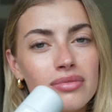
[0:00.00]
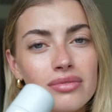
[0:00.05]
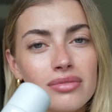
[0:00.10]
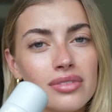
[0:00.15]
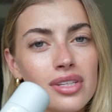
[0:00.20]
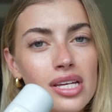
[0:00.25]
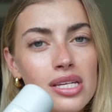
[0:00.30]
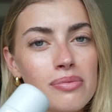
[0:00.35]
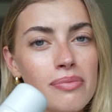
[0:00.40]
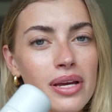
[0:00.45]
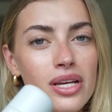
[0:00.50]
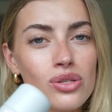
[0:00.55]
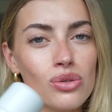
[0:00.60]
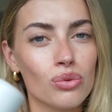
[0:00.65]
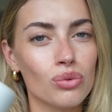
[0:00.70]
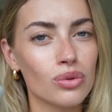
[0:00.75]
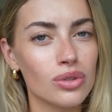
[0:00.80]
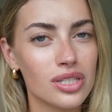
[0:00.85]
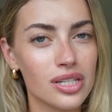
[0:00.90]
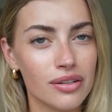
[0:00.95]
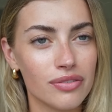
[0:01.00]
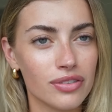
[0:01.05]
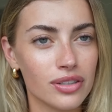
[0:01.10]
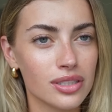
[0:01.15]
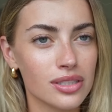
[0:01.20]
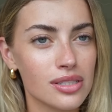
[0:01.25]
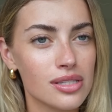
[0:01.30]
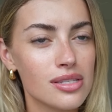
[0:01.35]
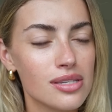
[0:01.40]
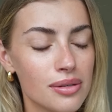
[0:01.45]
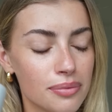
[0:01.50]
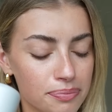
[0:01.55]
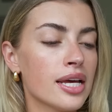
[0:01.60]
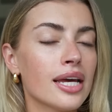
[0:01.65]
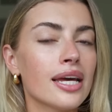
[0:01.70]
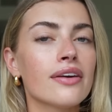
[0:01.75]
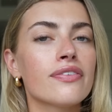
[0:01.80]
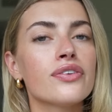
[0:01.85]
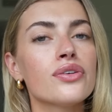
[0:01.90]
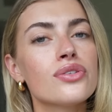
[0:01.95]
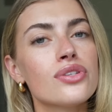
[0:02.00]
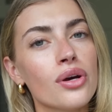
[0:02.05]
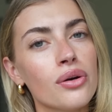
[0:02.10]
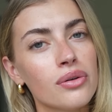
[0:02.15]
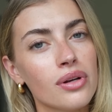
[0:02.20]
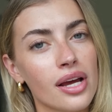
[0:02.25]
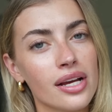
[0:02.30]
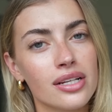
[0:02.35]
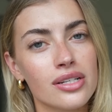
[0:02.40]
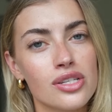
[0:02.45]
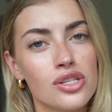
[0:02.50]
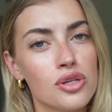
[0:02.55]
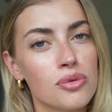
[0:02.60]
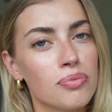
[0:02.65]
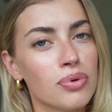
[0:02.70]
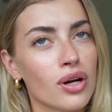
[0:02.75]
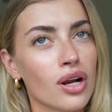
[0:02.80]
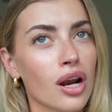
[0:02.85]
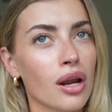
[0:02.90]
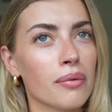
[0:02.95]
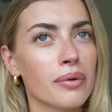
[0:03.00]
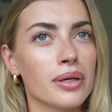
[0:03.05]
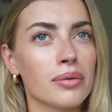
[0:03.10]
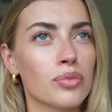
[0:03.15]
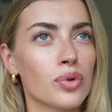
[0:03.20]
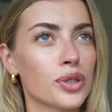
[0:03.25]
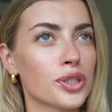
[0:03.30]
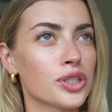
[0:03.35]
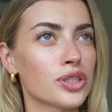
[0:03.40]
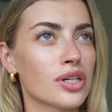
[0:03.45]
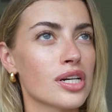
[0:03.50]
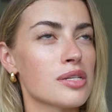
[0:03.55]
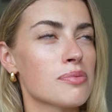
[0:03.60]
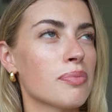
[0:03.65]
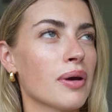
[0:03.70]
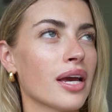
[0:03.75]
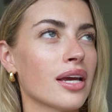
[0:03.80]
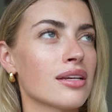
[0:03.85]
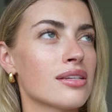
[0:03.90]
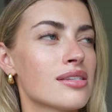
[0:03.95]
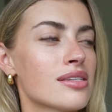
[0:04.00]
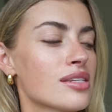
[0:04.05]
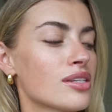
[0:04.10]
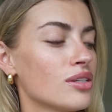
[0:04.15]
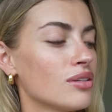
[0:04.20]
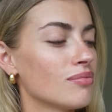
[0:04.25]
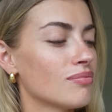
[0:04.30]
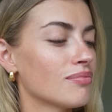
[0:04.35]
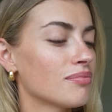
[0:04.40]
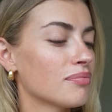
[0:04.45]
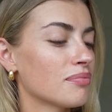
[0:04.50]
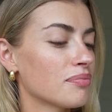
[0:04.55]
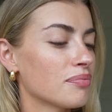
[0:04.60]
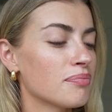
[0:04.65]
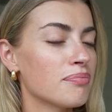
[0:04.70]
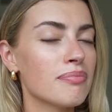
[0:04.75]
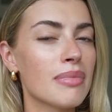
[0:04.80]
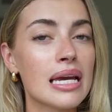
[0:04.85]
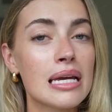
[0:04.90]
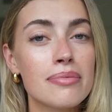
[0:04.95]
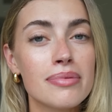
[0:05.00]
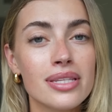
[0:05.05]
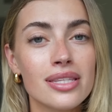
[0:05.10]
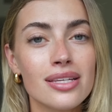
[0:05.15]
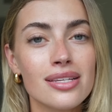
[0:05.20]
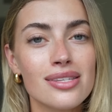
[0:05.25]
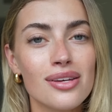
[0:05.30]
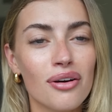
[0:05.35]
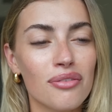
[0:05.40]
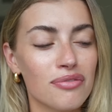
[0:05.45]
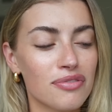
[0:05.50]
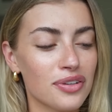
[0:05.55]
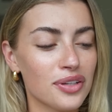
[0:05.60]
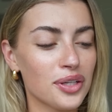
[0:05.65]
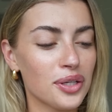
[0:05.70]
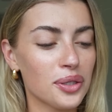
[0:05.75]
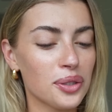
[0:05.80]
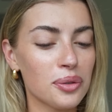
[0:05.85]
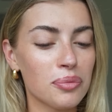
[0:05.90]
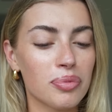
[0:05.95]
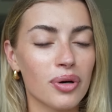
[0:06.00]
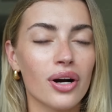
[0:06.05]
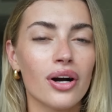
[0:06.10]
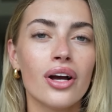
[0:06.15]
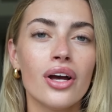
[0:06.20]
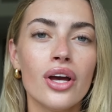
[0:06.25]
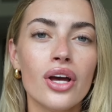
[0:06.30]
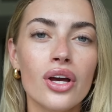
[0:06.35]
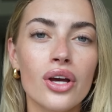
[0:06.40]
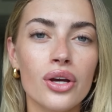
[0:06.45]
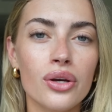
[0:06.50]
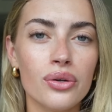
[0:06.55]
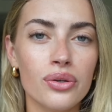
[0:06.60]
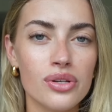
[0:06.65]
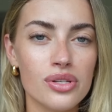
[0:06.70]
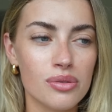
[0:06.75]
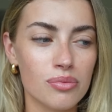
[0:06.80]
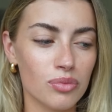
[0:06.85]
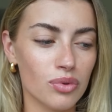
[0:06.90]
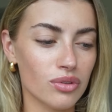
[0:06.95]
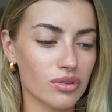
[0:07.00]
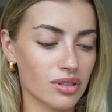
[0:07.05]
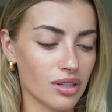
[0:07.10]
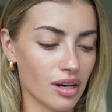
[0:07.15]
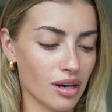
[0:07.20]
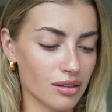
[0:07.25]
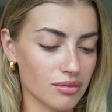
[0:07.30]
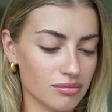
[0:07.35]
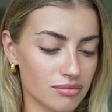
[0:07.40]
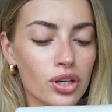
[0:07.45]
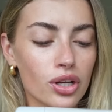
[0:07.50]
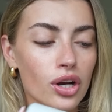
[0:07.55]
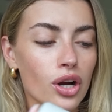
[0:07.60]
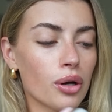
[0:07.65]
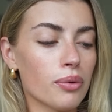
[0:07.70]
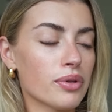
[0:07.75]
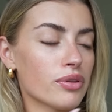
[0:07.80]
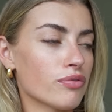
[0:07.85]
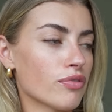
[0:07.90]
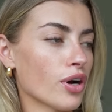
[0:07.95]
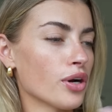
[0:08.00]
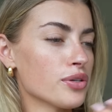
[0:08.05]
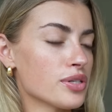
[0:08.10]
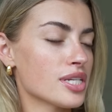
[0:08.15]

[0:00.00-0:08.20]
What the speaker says: This makes all the difference. If you don't like a super glowy moisturized base, maybe these aren't for you, but who doesn't want that? I'm gonna go with Rogue